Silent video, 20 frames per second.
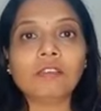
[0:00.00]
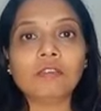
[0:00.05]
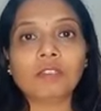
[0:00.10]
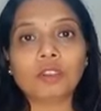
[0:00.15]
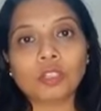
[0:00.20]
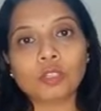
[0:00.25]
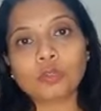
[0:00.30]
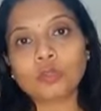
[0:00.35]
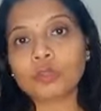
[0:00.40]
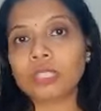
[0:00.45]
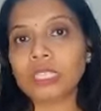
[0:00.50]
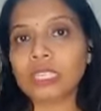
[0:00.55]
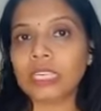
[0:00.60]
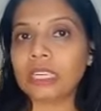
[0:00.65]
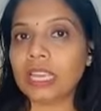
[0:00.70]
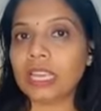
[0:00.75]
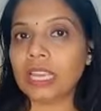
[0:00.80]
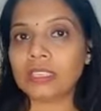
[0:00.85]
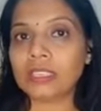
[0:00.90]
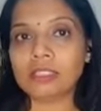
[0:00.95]
For 2-3
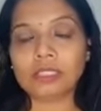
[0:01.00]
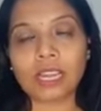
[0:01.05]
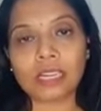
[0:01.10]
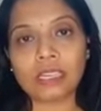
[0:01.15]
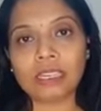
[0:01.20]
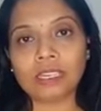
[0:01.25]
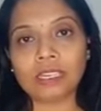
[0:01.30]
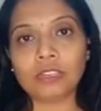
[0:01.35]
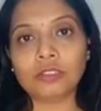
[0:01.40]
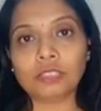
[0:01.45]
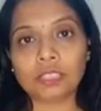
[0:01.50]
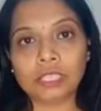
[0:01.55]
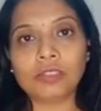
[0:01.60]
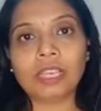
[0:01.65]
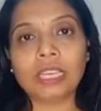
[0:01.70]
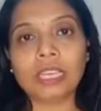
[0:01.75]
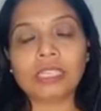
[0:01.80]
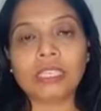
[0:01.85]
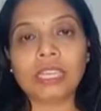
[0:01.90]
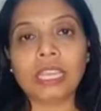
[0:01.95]
days continuously you
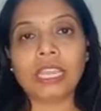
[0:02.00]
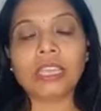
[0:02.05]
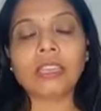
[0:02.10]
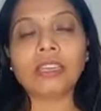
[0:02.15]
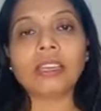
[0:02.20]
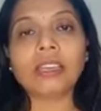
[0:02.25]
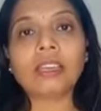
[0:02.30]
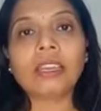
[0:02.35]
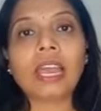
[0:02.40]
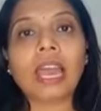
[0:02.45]
can take,